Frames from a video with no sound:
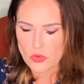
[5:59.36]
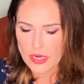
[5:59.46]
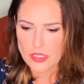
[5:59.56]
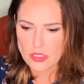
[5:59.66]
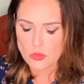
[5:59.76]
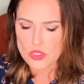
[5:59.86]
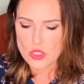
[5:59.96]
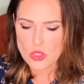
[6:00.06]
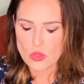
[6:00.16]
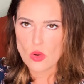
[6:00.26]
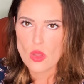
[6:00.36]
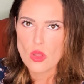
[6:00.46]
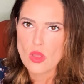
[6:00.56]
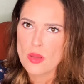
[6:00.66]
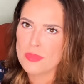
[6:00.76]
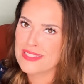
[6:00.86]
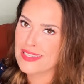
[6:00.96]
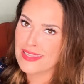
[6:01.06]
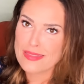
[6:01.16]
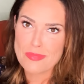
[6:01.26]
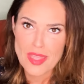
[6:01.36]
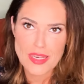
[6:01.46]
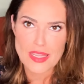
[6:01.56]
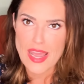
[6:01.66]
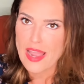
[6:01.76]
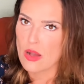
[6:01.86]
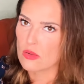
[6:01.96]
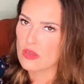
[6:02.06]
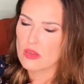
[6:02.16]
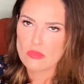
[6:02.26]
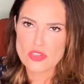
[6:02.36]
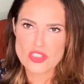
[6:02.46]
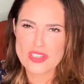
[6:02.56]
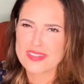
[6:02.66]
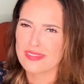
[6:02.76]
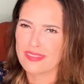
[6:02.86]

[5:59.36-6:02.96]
granted it was new, but to get them in and out was just a